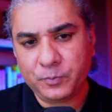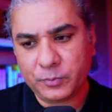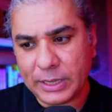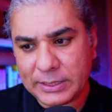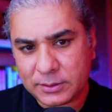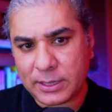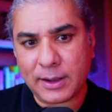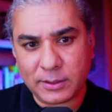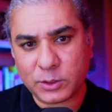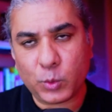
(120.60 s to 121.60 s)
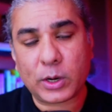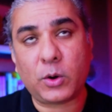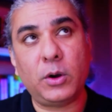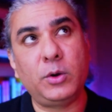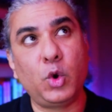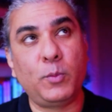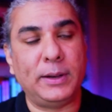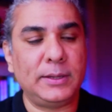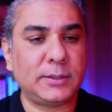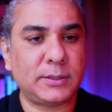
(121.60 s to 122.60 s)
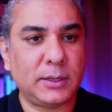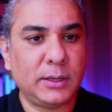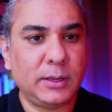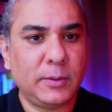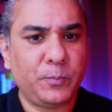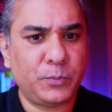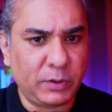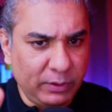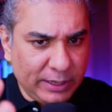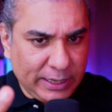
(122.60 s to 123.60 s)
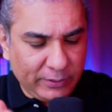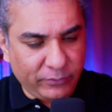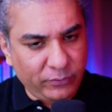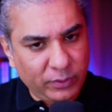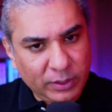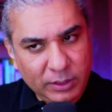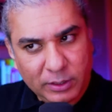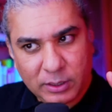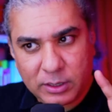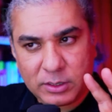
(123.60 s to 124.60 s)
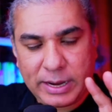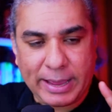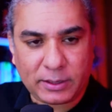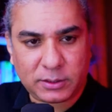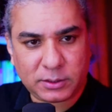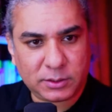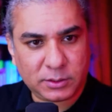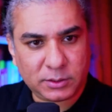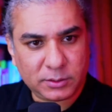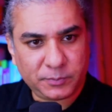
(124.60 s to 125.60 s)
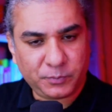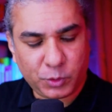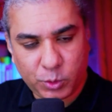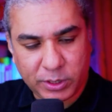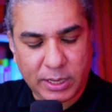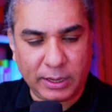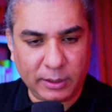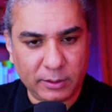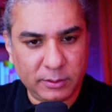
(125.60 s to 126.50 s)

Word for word: these thugs who are called nobles, they will give a tax to the king.